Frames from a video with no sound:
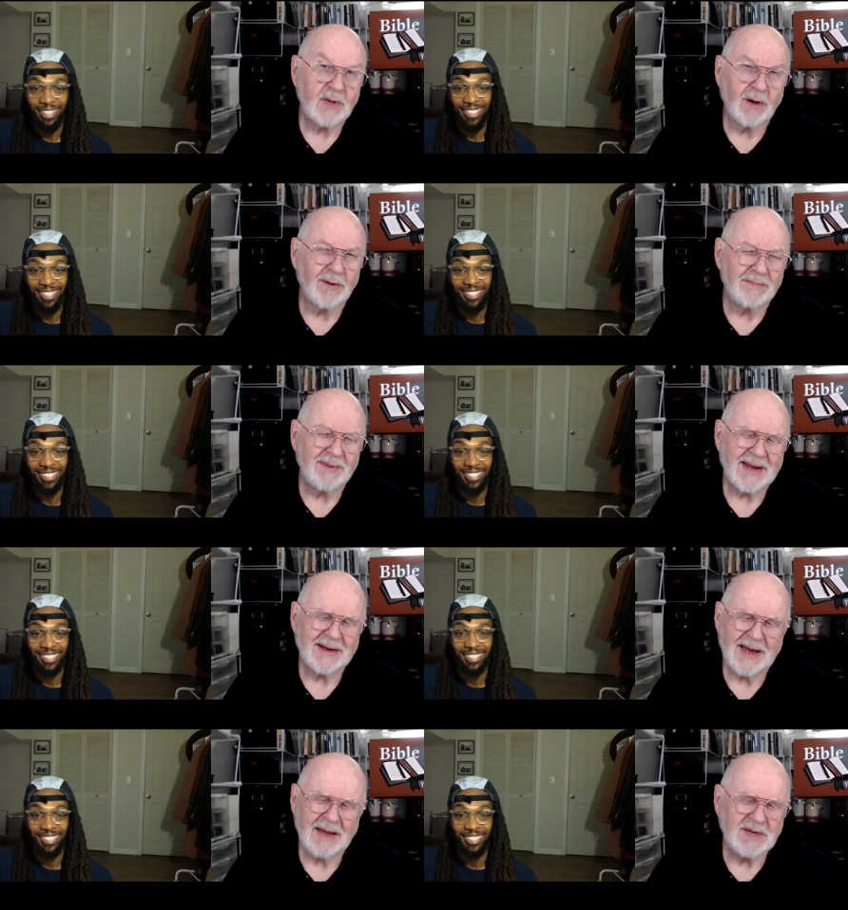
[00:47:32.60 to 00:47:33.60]
Speaker 1: we go,
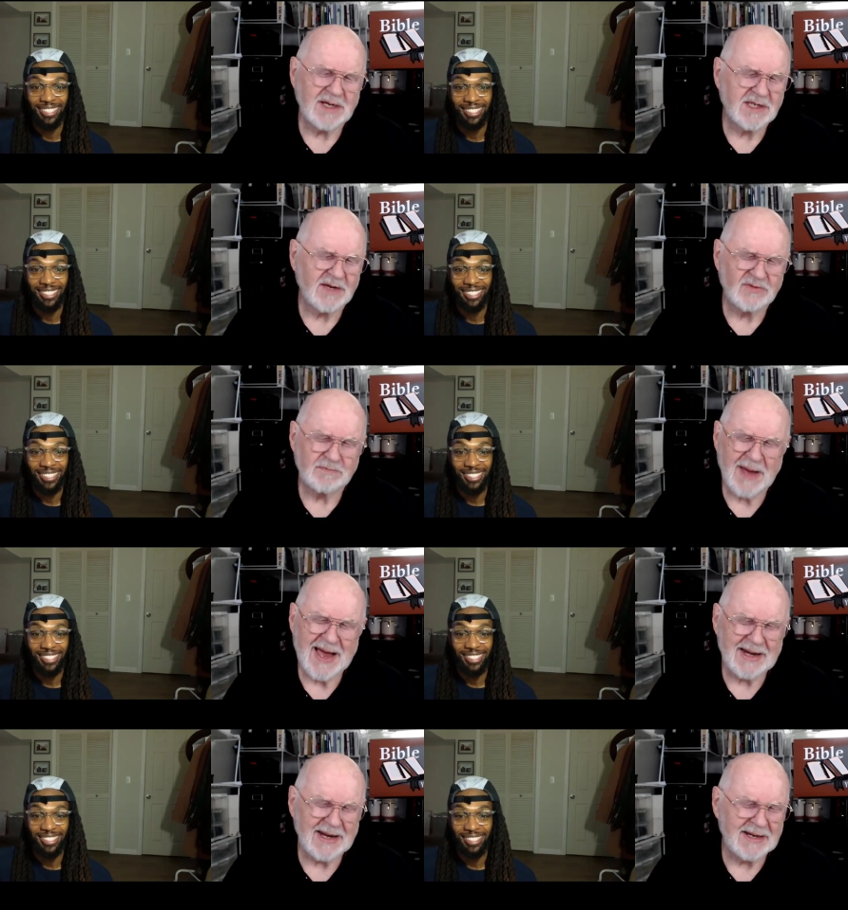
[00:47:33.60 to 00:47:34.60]
man, I'm in a tough
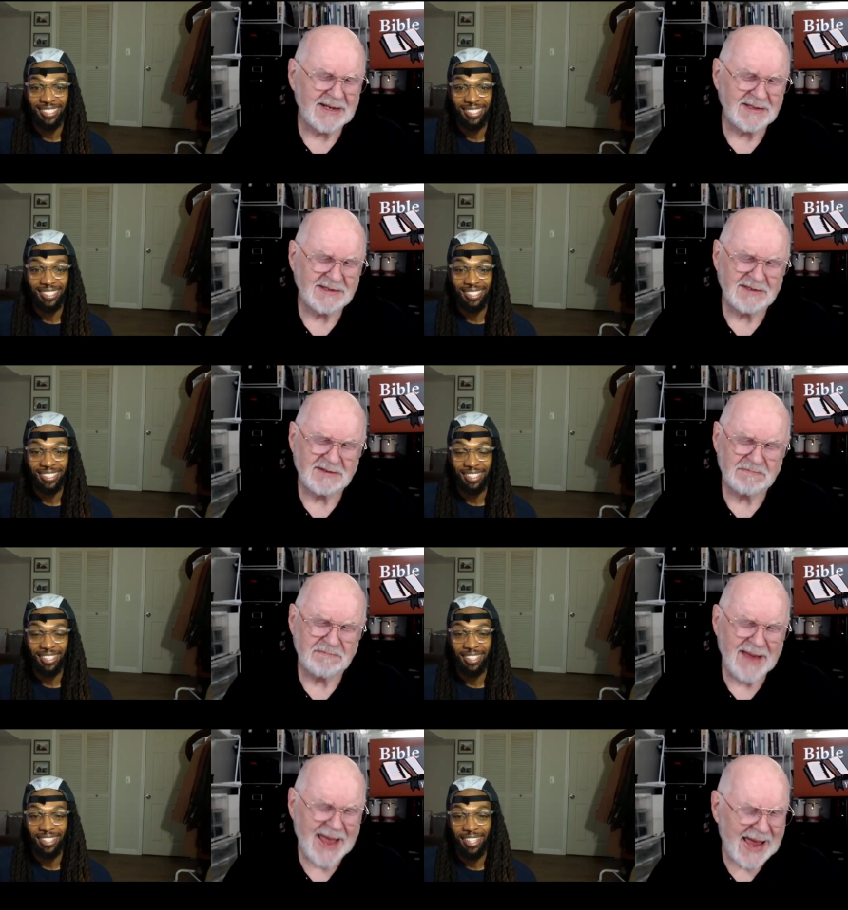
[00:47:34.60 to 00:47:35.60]
spot and this is
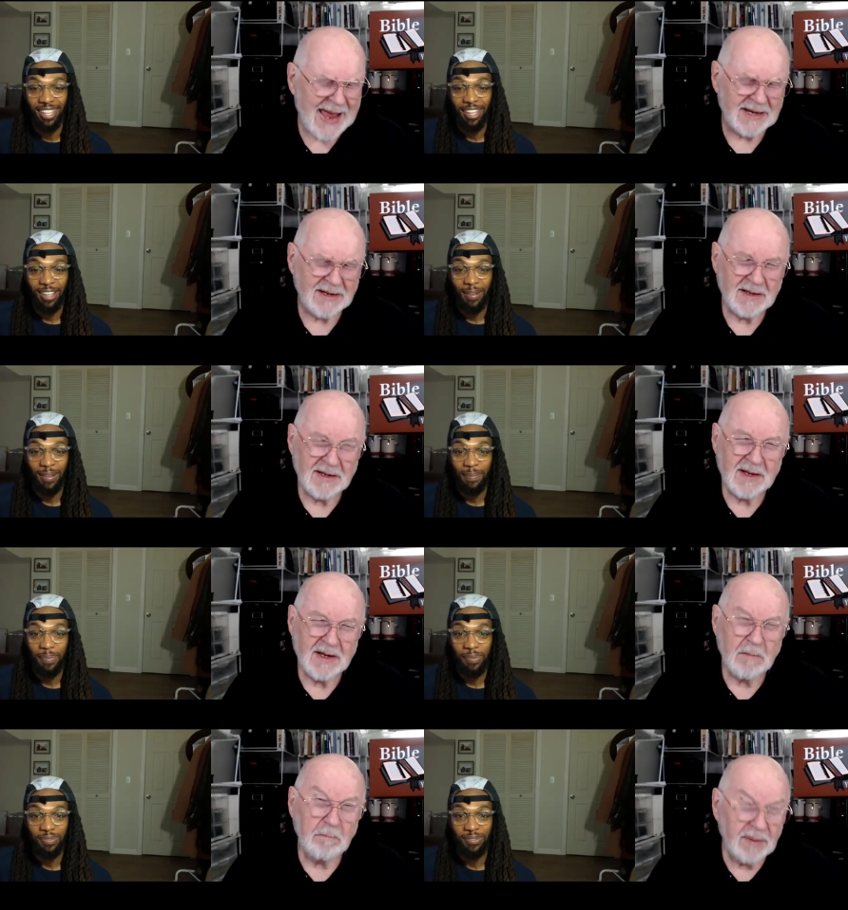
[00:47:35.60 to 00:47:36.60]
bad,
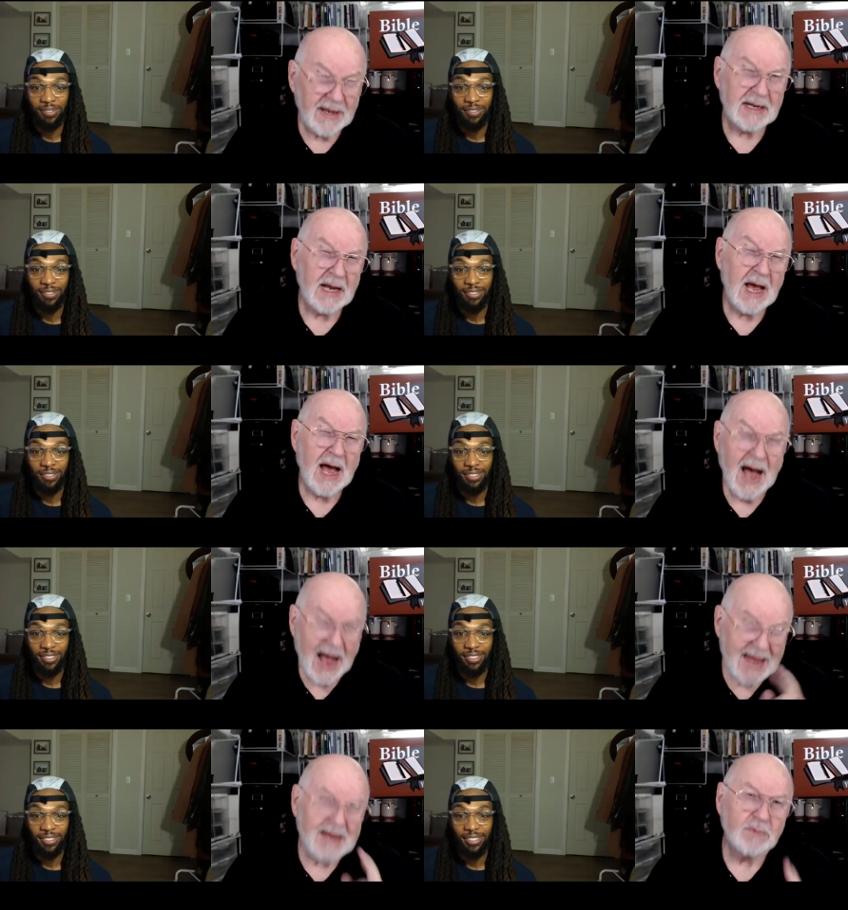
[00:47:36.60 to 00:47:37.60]
but
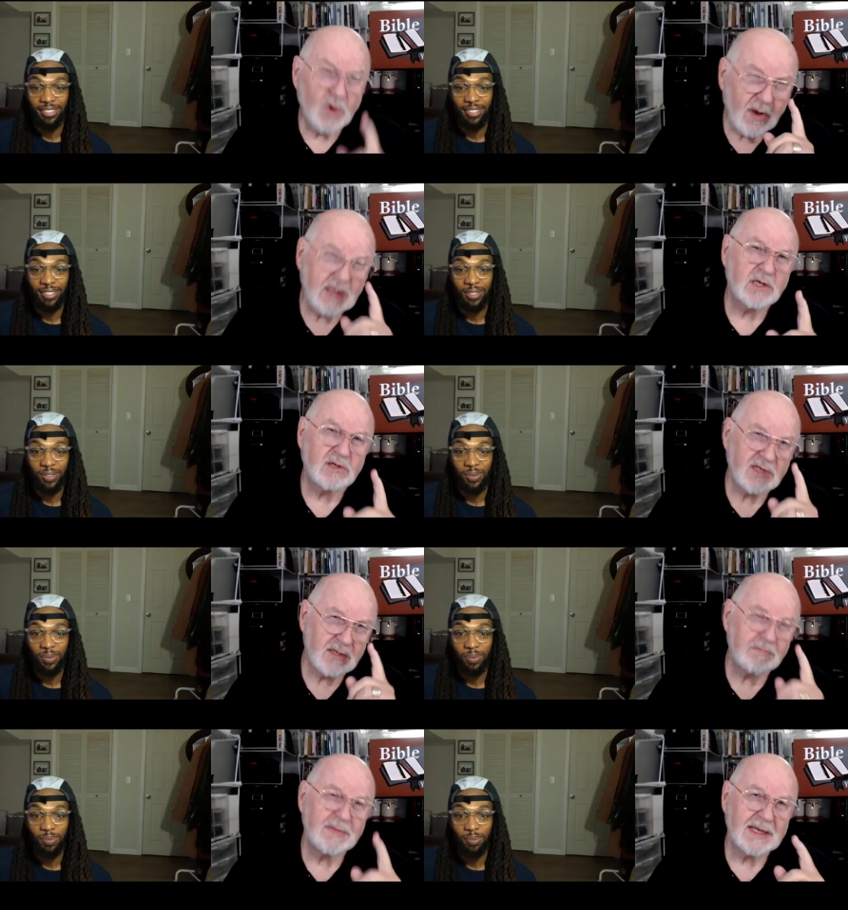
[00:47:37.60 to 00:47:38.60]
I am going to
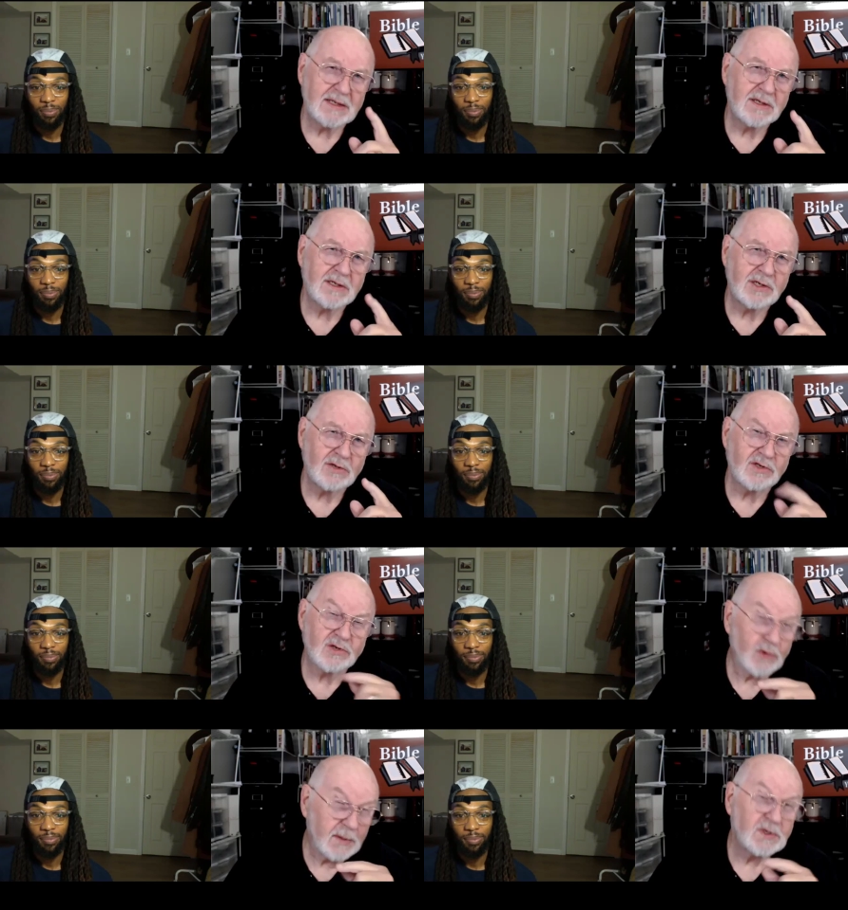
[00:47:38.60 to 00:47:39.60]
submit to the
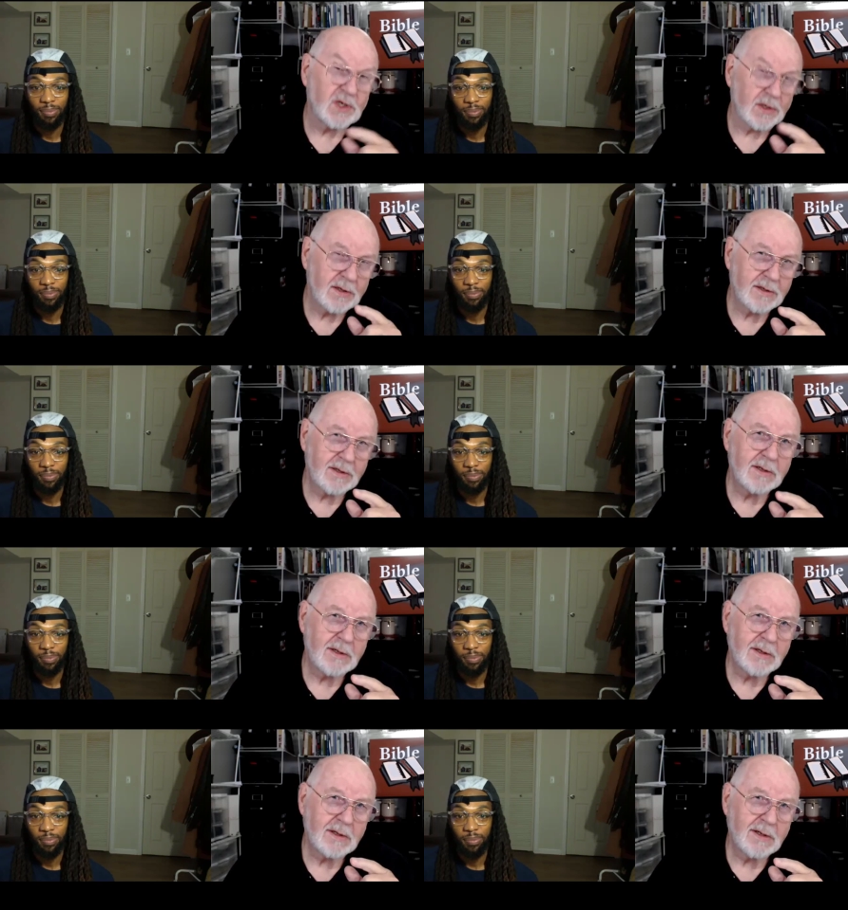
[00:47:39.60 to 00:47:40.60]
scripture,
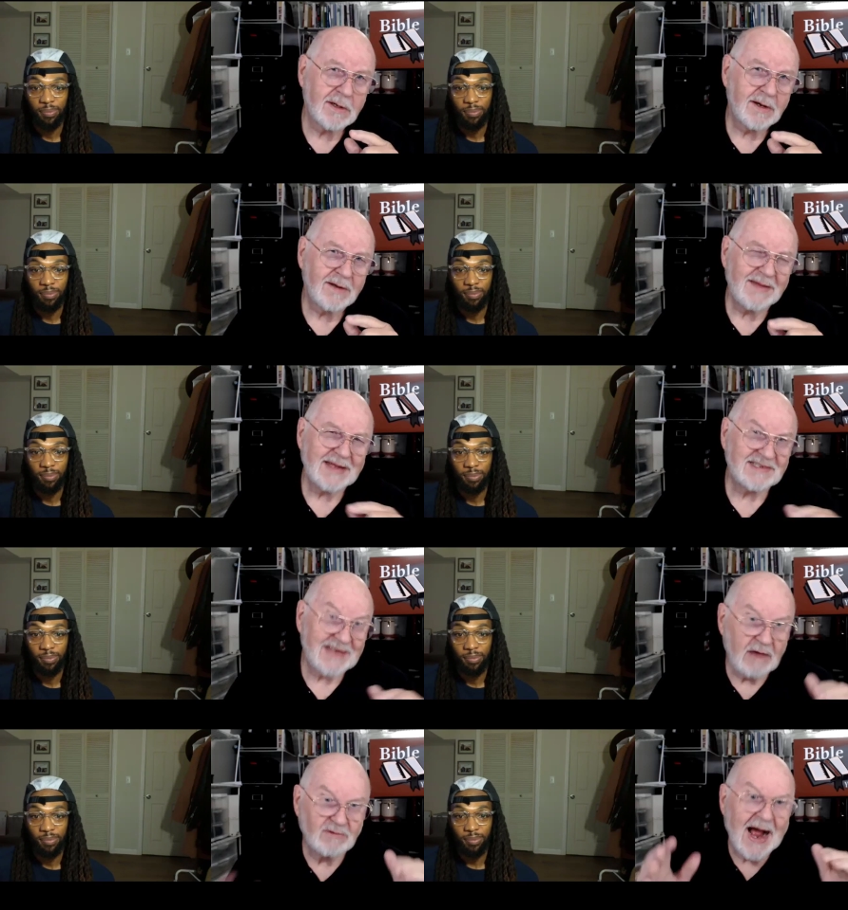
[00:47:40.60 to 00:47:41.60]
that
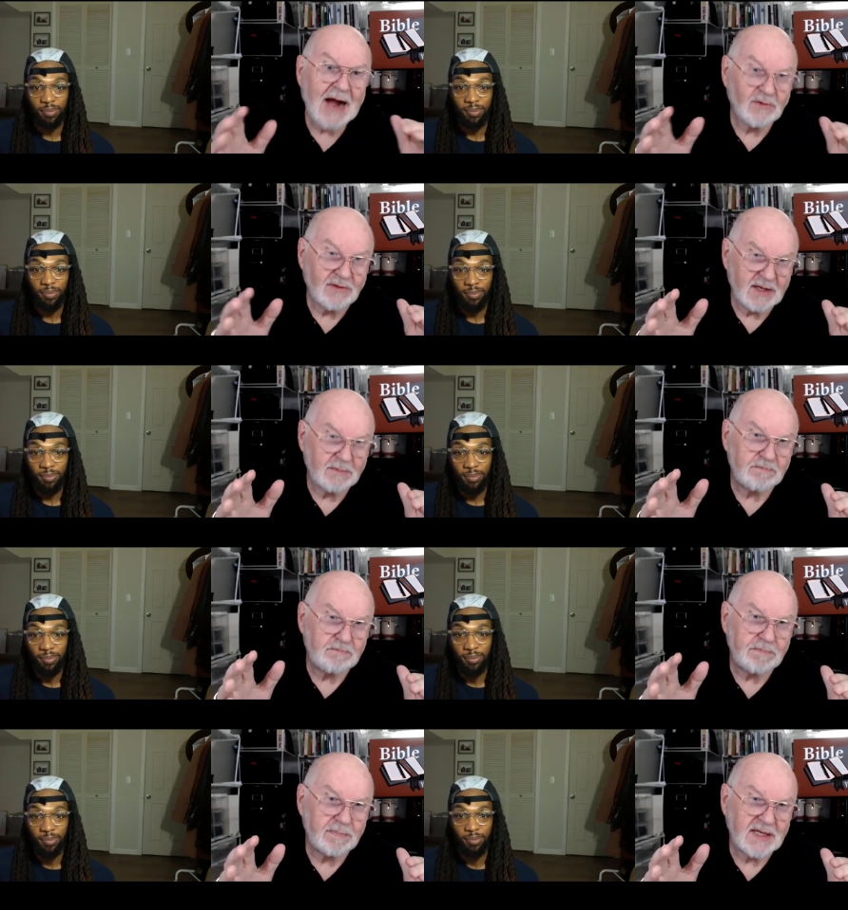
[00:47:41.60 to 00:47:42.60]
sound doctrine
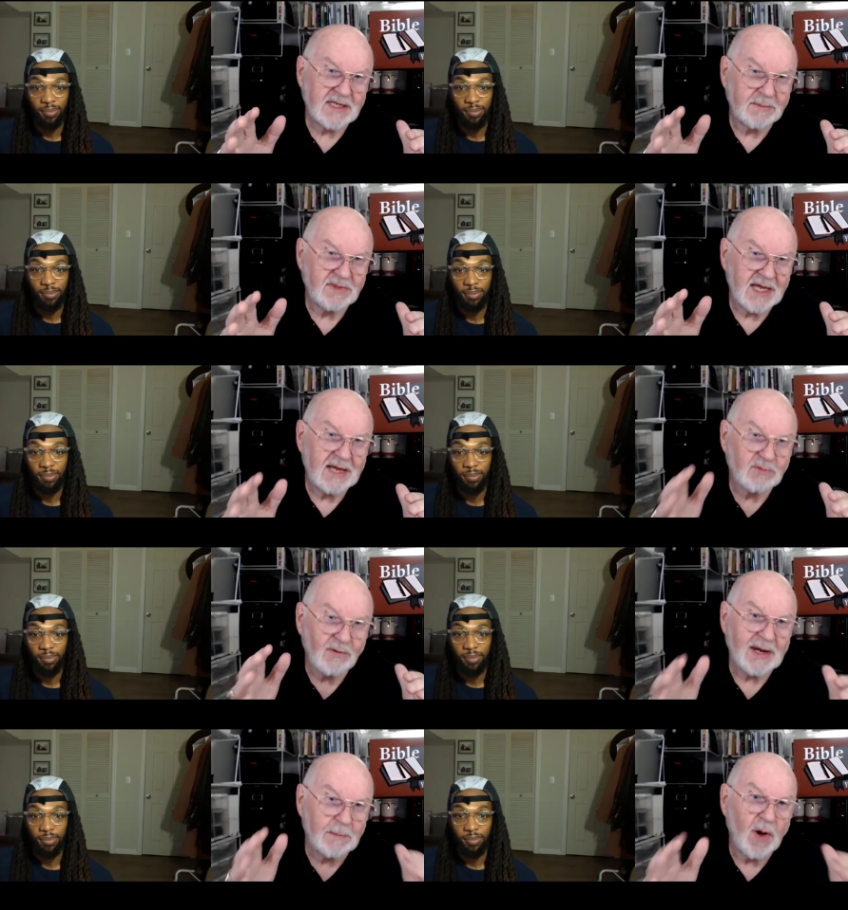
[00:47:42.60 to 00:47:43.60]
that Timothy keeps
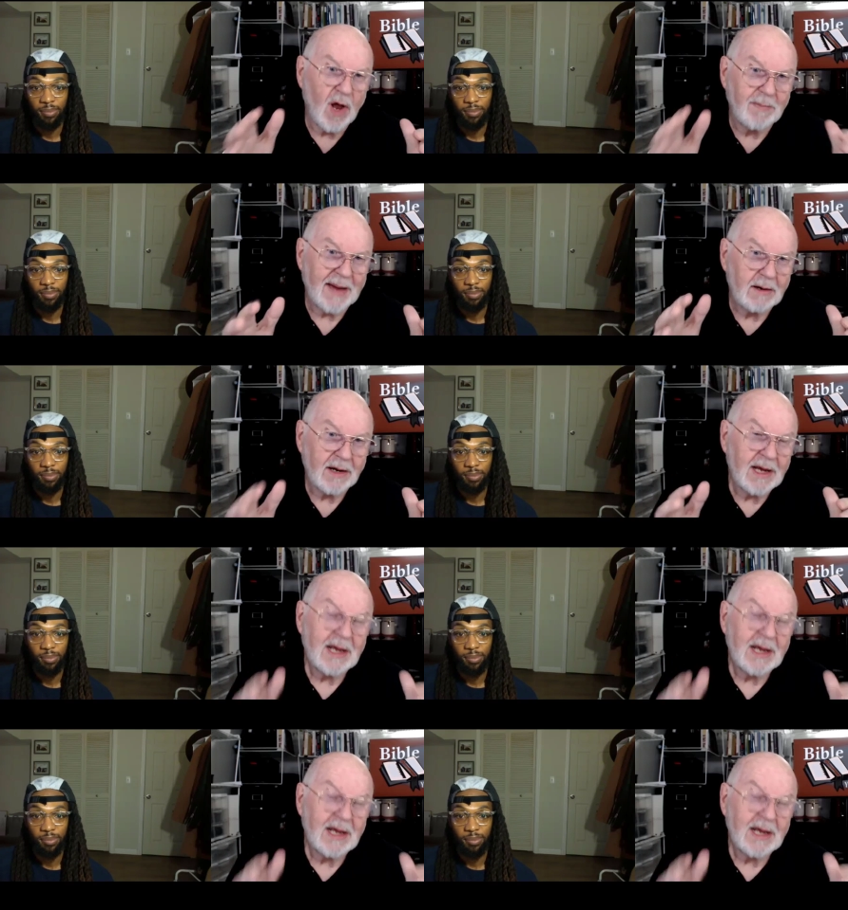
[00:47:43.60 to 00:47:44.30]
writing to Paul about.